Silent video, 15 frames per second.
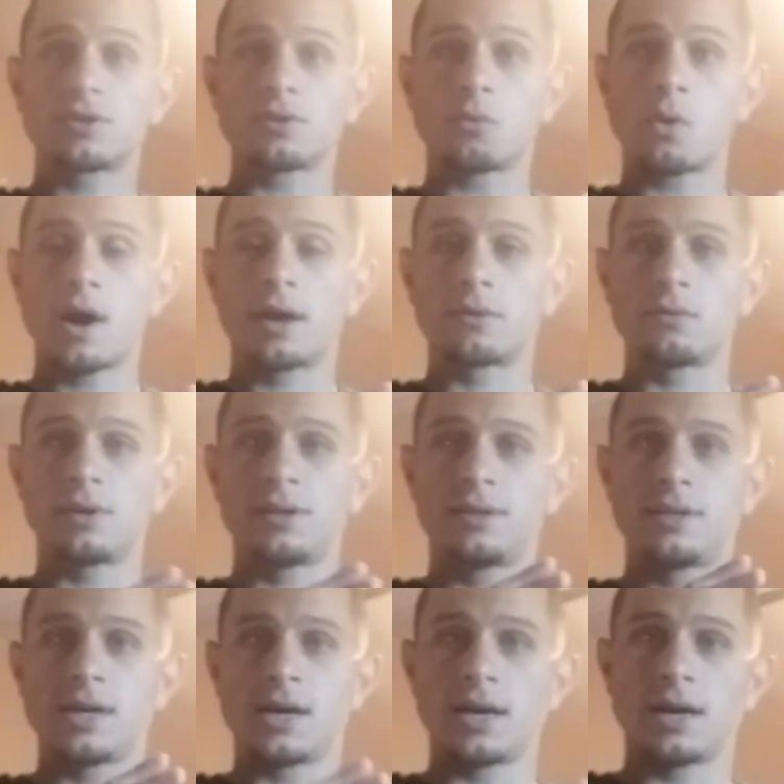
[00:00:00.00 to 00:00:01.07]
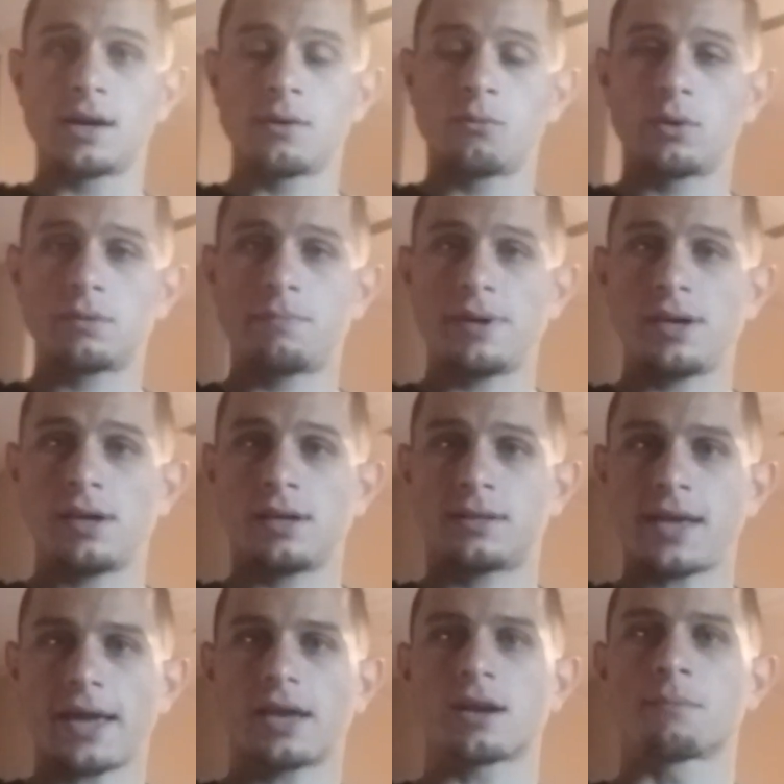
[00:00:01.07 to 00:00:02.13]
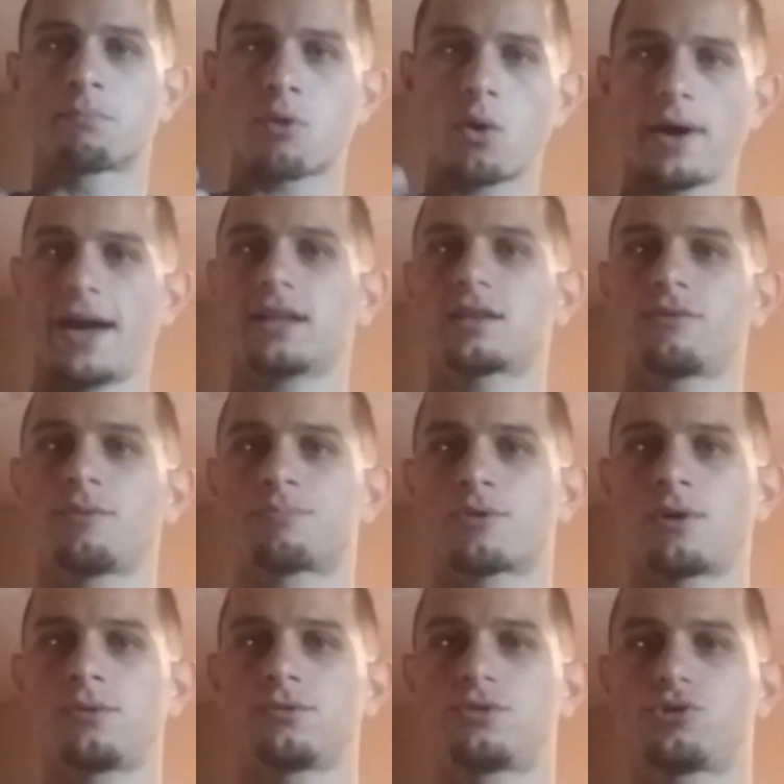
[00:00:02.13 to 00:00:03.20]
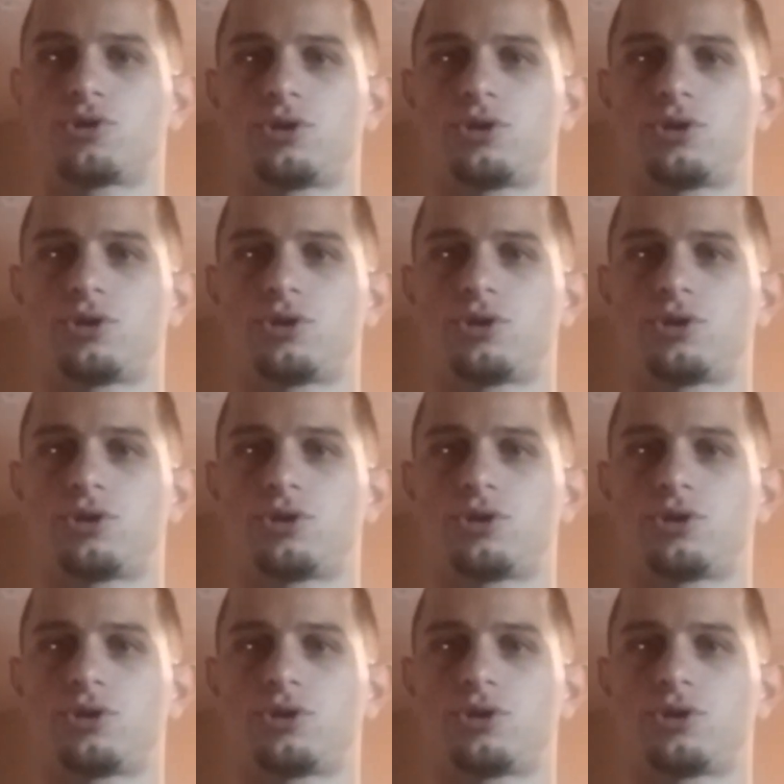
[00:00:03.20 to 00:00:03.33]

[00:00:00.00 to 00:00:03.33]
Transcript: in one would be taking a proactive approach